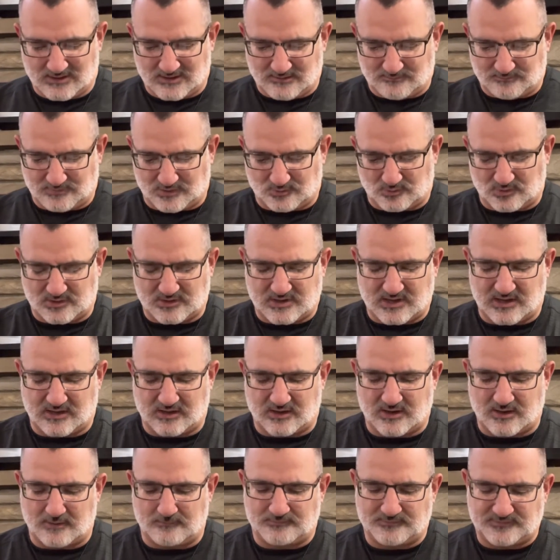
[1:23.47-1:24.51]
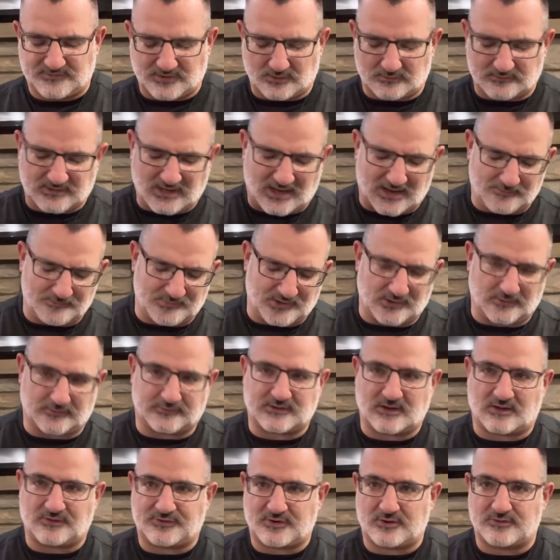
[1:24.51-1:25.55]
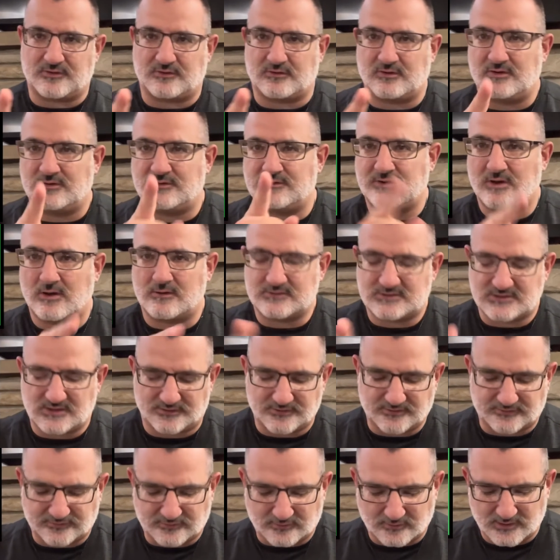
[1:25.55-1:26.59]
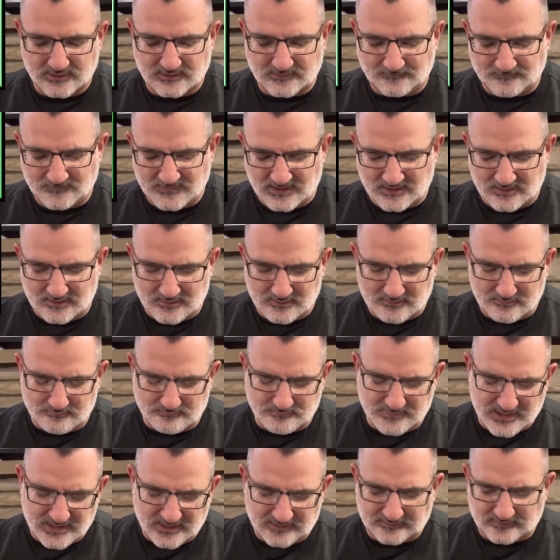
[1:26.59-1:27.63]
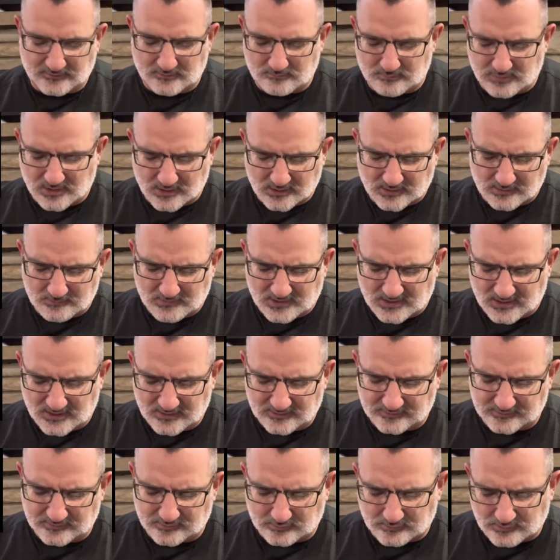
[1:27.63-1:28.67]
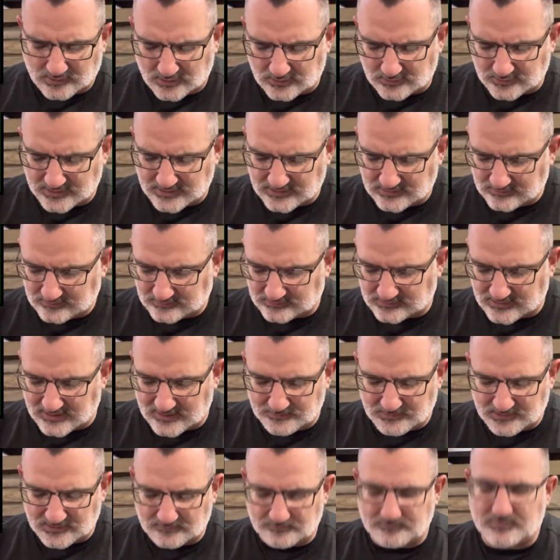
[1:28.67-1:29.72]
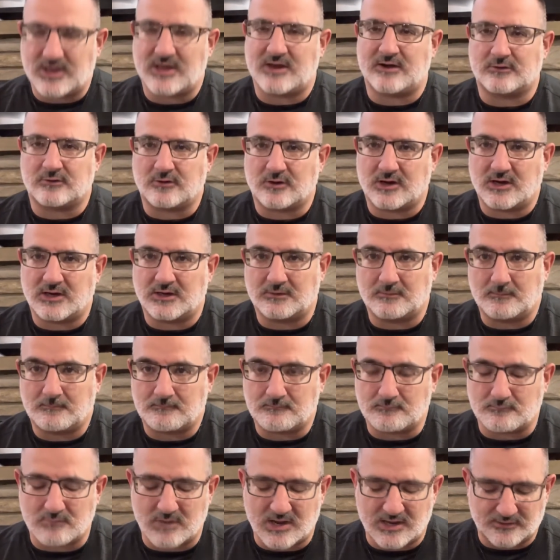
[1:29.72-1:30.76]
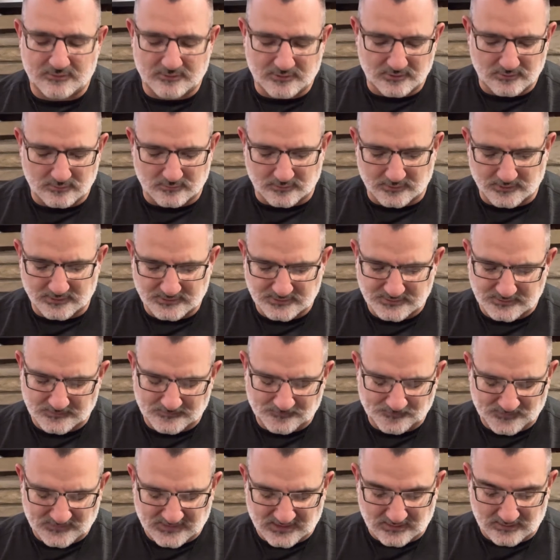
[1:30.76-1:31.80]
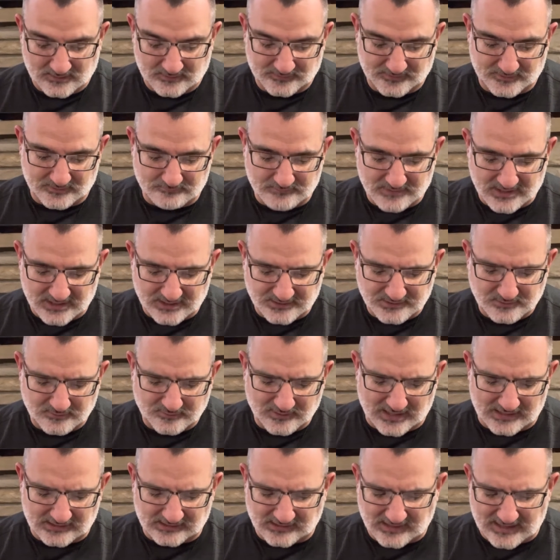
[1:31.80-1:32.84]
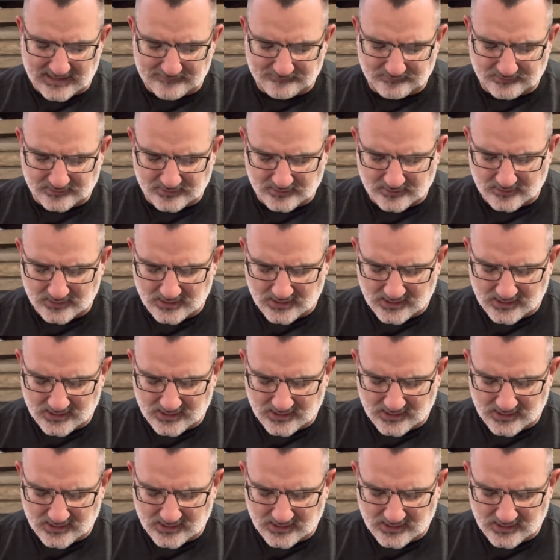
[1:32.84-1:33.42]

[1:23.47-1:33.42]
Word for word: but we'll hit it up. So top notes, I'll throw the notes on the screen. Mint, bergamot, neroli, lemon, petitgrain, mandarin orange. The mid, you got lavender,